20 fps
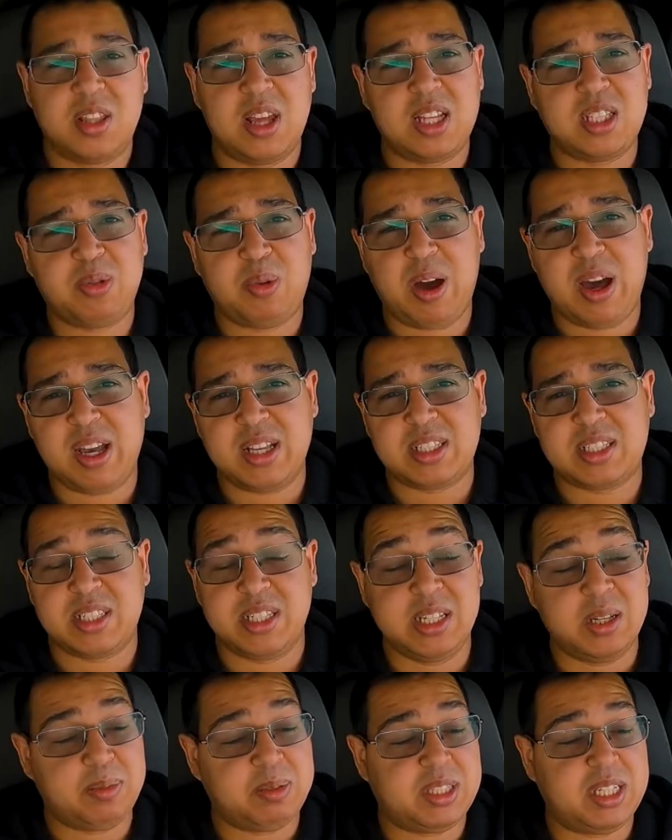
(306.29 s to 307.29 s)
that's why
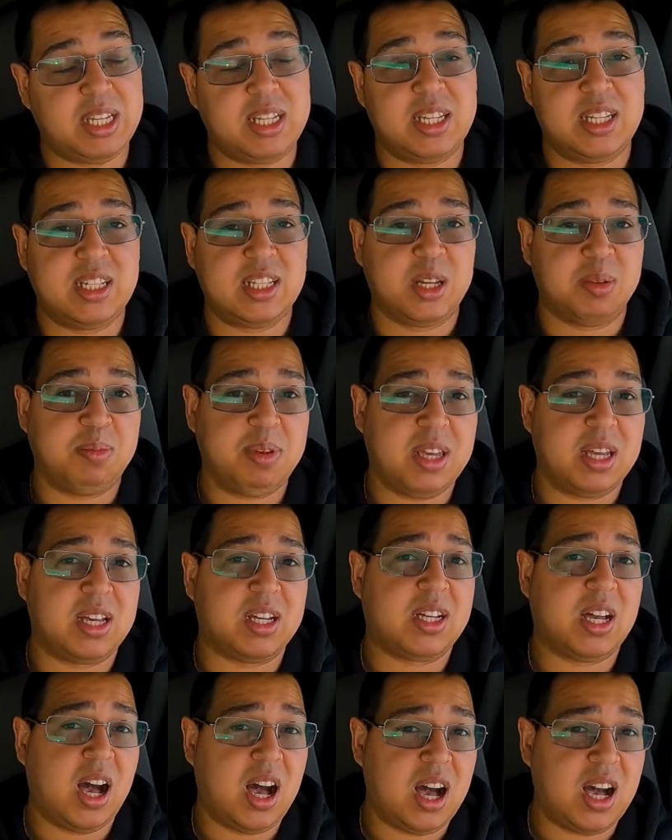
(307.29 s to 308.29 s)
slip seating can be
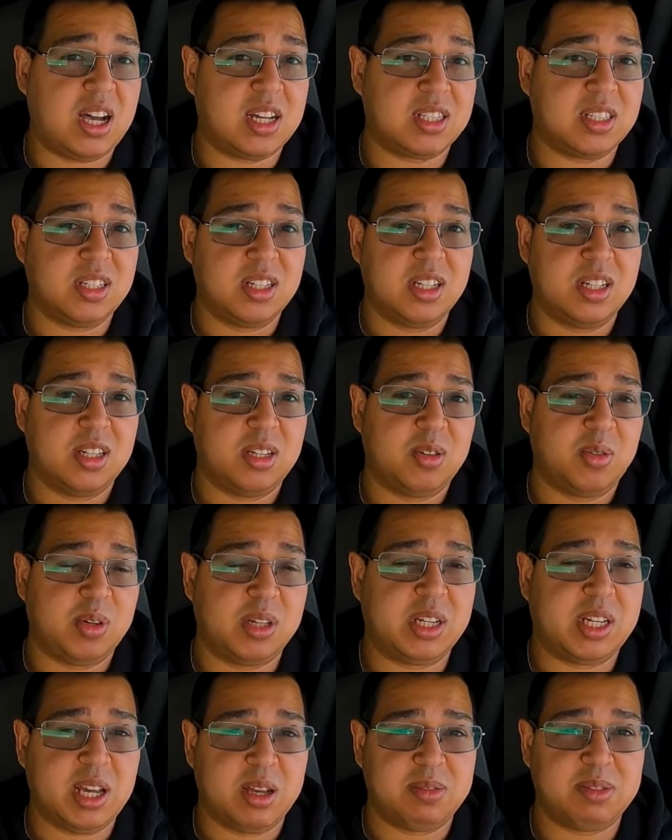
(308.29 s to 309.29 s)
a con
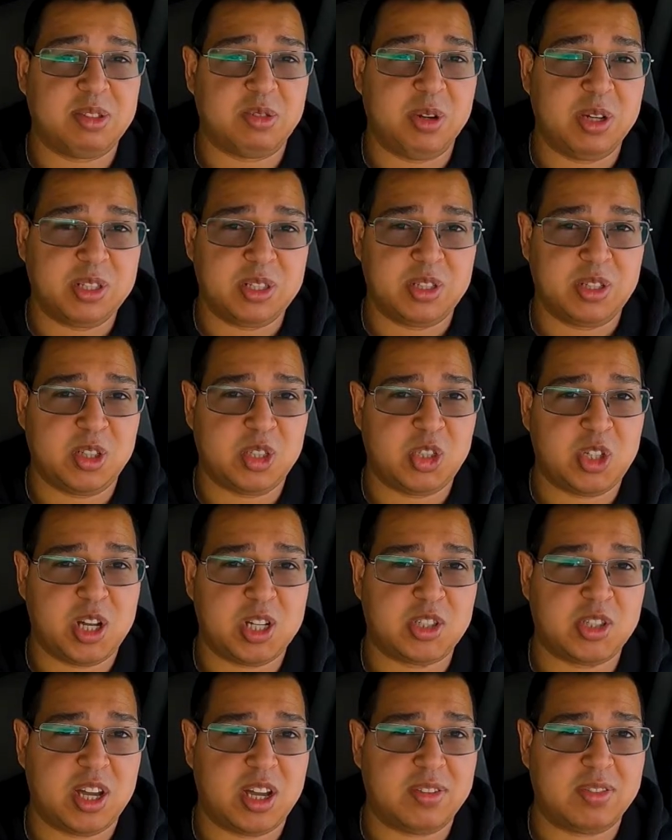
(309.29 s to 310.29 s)
when it comes to regional
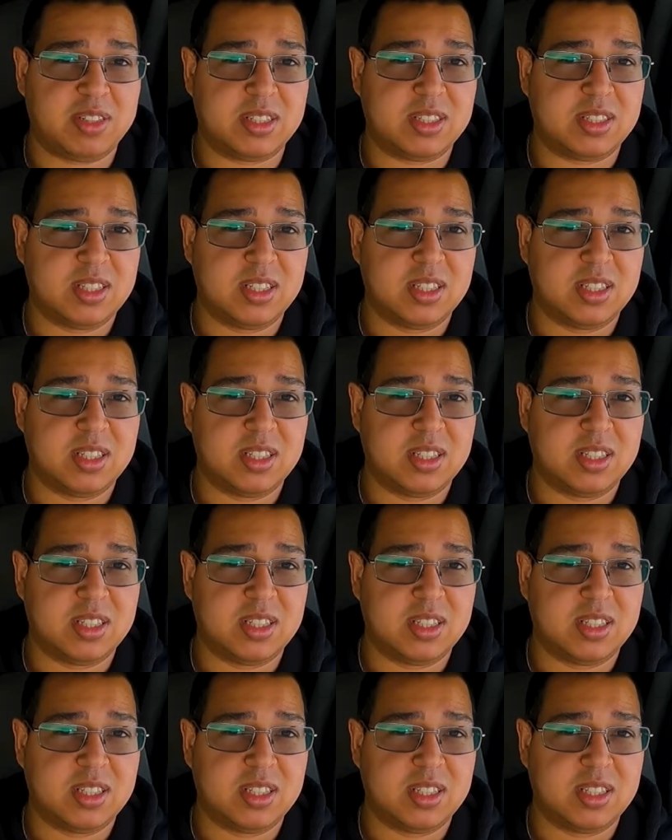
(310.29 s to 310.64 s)
truck driving.